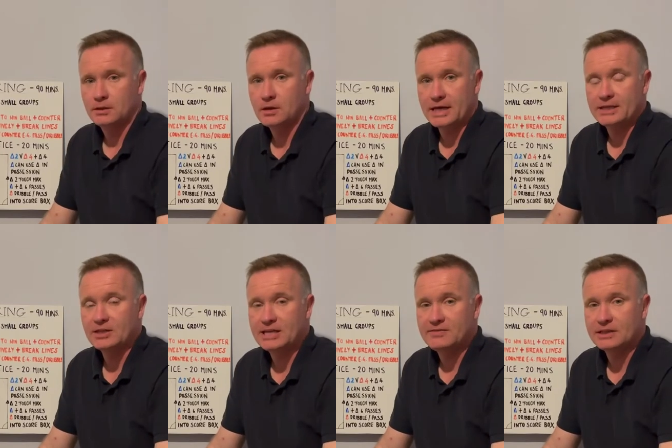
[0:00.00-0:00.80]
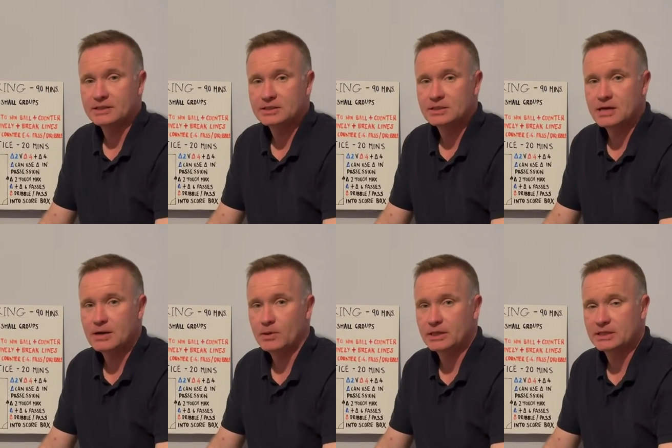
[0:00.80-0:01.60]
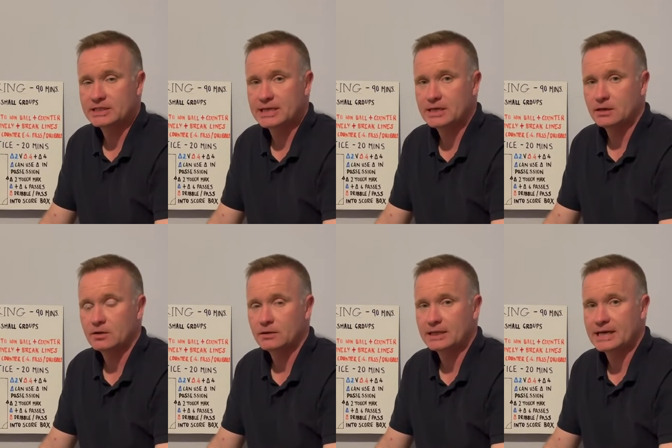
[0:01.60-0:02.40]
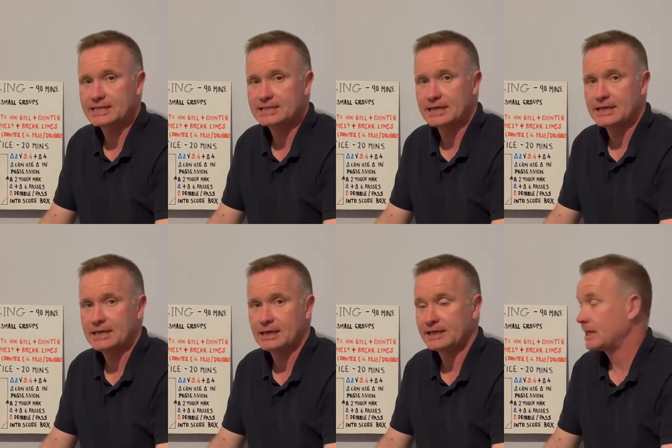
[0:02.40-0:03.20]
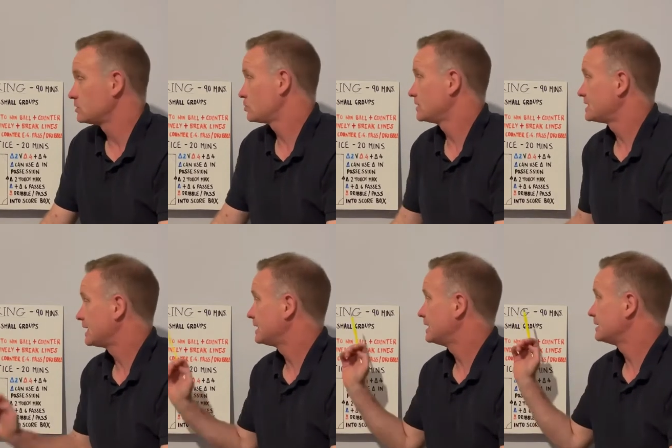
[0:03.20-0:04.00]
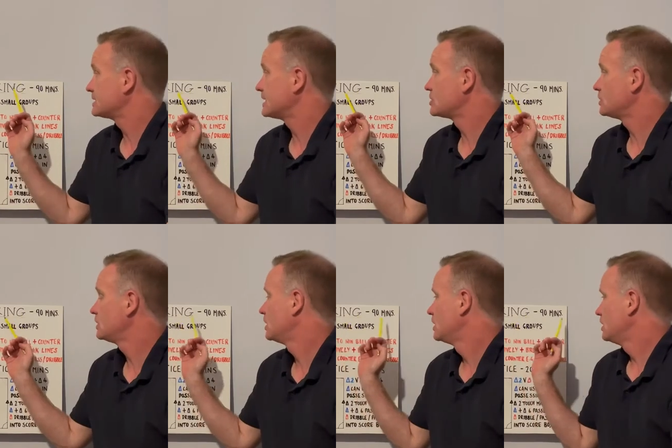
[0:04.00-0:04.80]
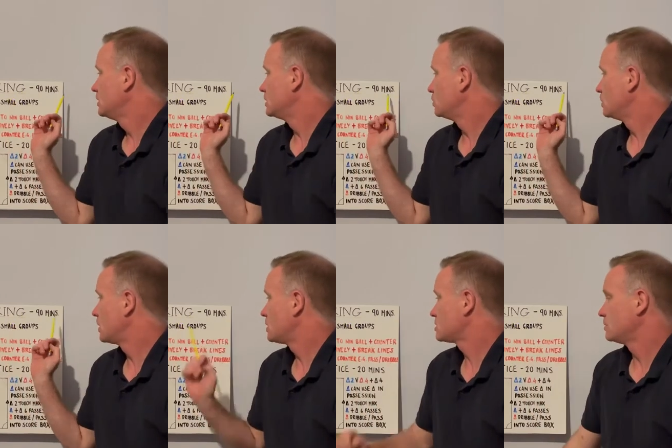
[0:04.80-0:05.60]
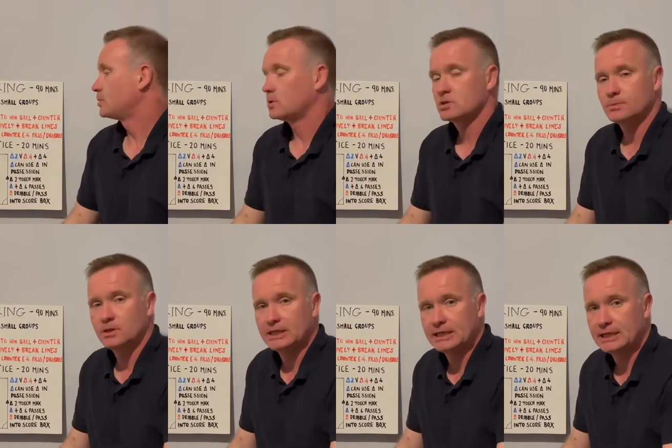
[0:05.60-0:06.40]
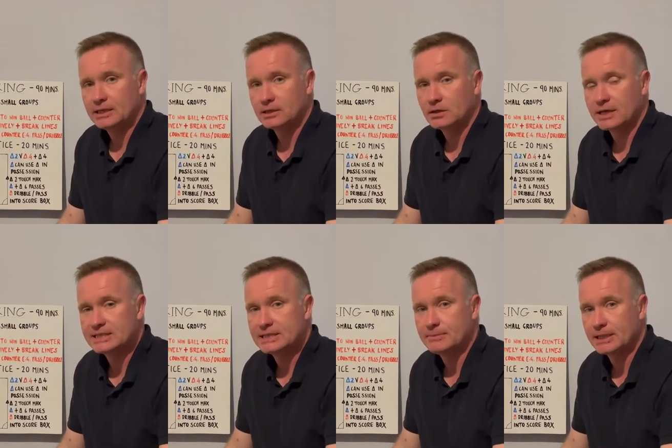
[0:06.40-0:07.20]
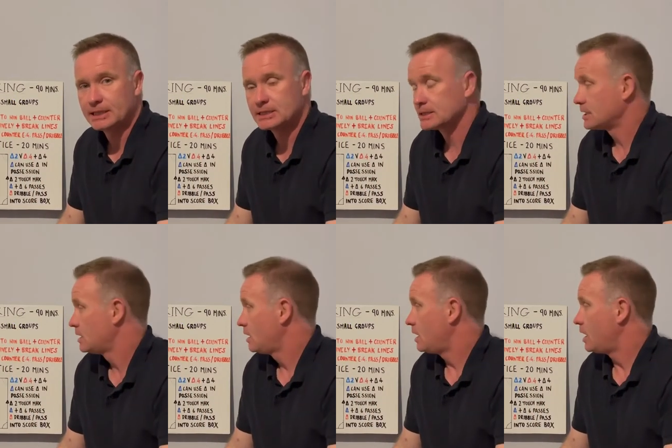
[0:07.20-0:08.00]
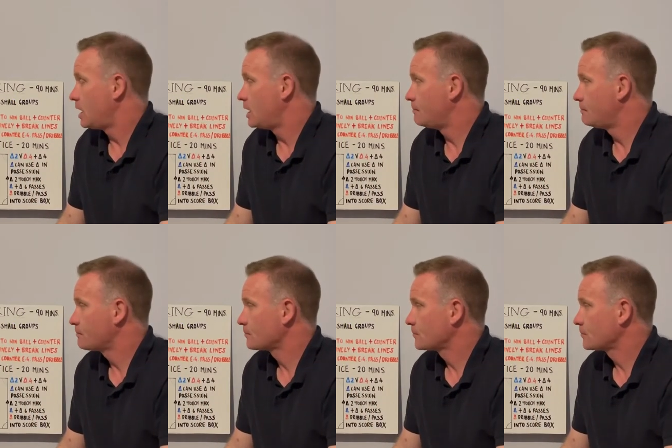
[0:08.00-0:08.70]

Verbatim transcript: Hi, good evening. Tonight we're going to take a look at a counter-attacking session that will last approximately 90 minutes. Um,